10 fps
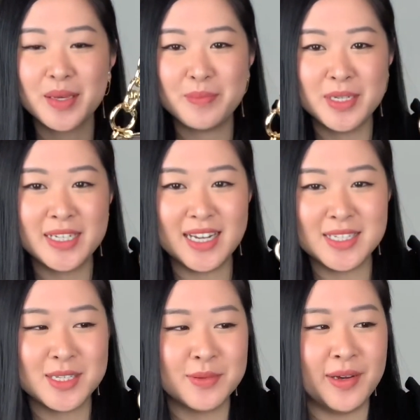pochette
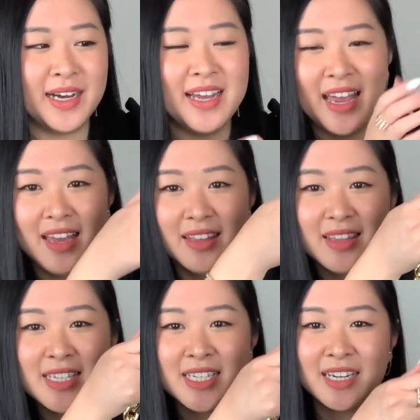accessoire and then
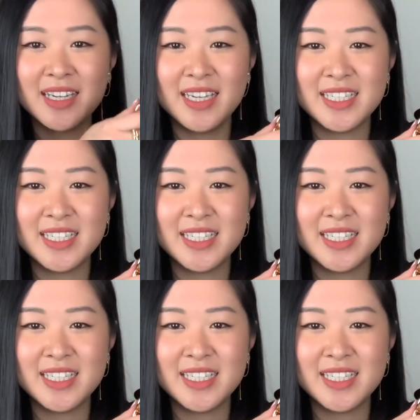this chunky